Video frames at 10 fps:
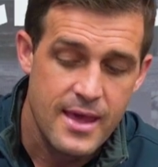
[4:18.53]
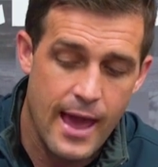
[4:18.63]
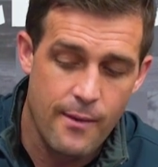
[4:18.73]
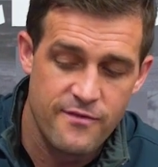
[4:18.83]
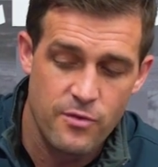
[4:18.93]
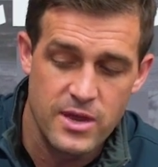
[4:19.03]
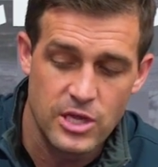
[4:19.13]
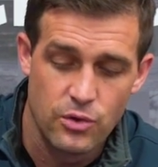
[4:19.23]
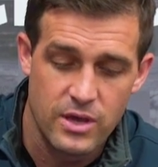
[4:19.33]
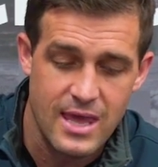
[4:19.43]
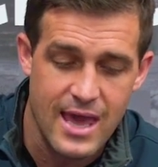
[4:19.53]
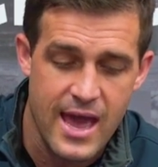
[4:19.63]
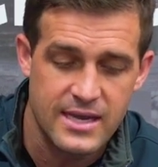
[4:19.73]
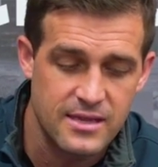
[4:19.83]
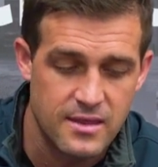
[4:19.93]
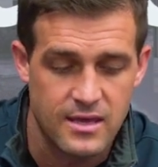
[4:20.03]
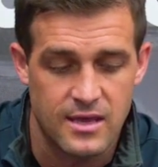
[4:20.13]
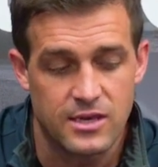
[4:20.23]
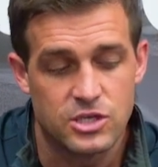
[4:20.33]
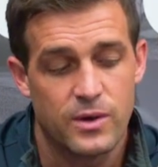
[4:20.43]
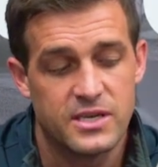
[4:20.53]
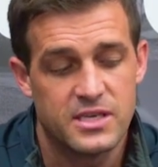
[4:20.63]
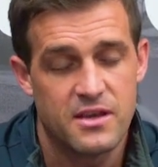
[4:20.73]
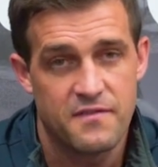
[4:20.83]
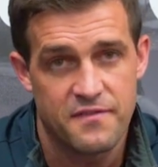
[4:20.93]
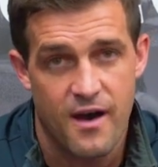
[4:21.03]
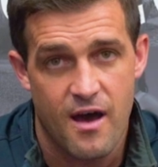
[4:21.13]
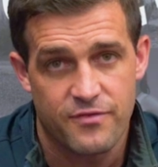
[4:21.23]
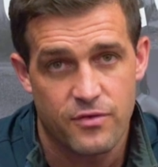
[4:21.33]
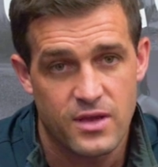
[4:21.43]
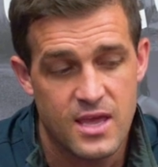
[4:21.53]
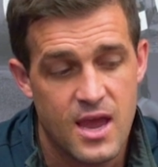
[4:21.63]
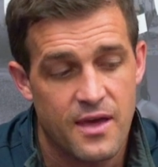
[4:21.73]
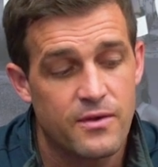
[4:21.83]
However, when you're looking at the 25 through here,